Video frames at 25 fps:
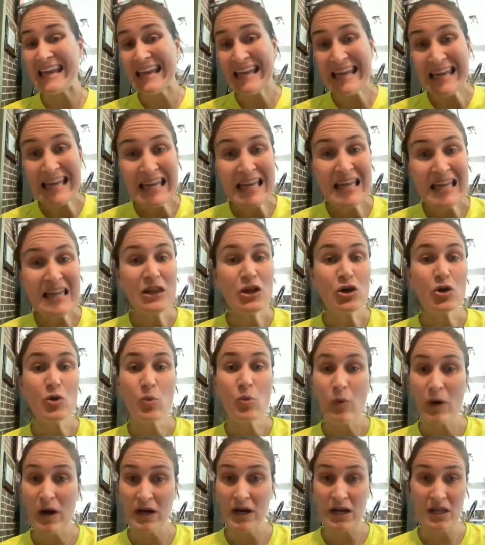either
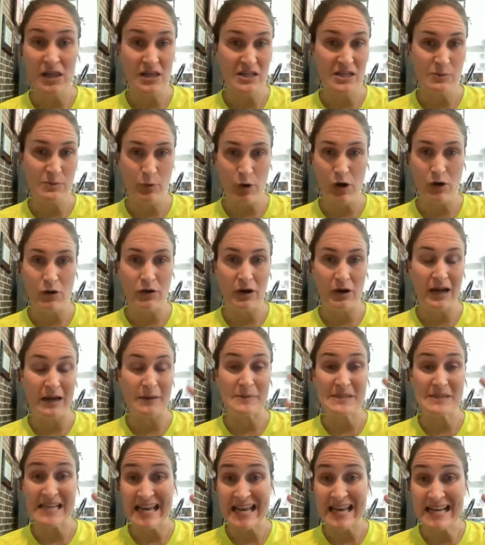one of these
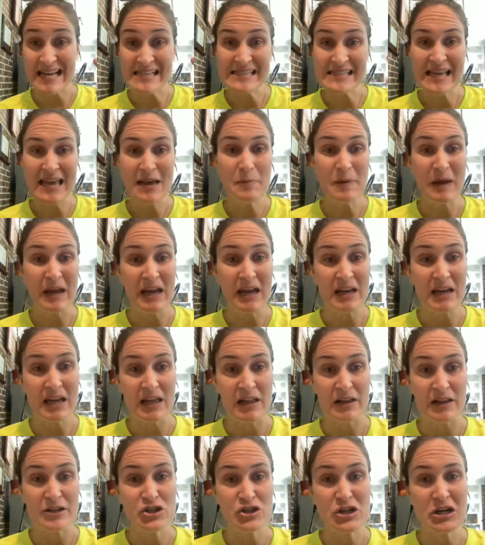programs, Inkscape and
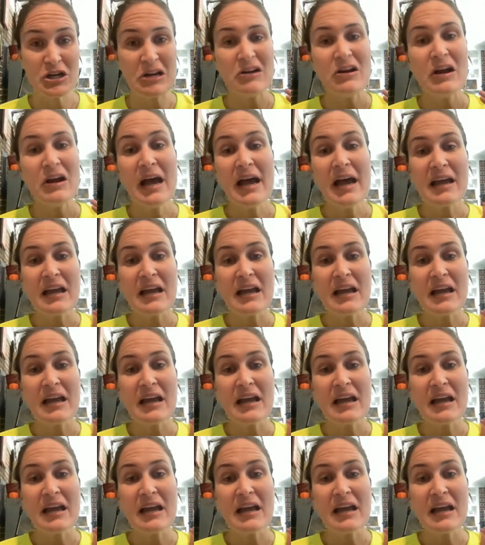Illustrator,